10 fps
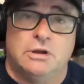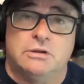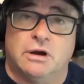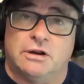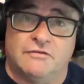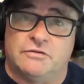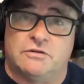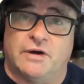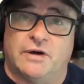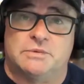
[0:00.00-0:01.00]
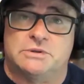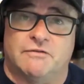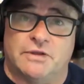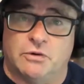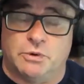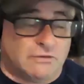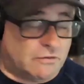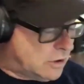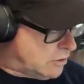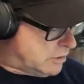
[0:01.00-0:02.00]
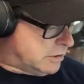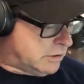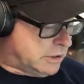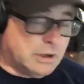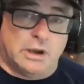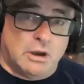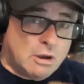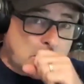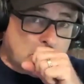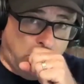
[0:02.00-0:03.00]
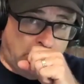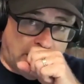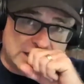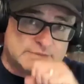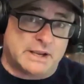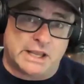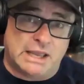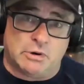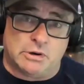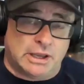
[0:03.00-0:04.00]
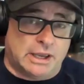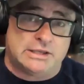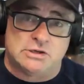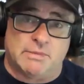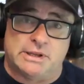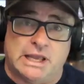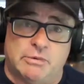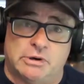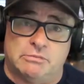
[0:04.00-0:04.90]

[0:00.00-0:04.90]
and I've developed stuff that you wouldn't even know has my name on hasn't got my name on it.